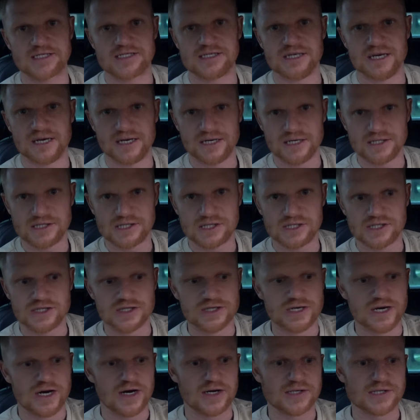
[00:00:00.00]
thing I need to do
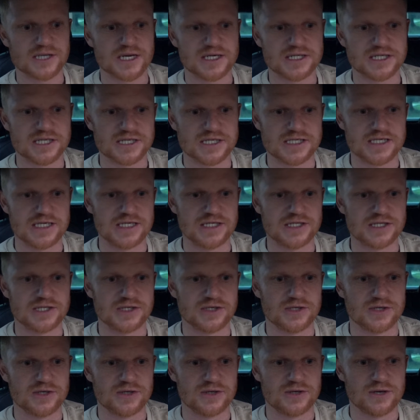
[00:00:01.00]
now is I just need
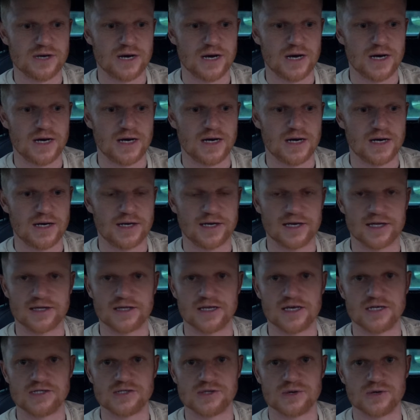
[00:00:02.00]
to get the
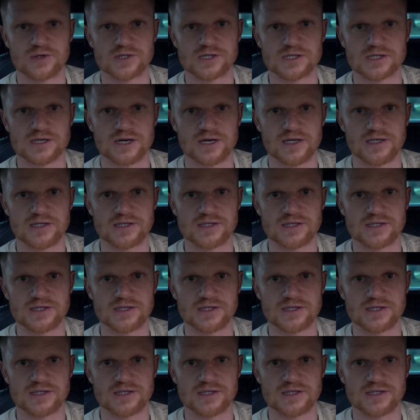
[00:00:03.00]
exhaust done.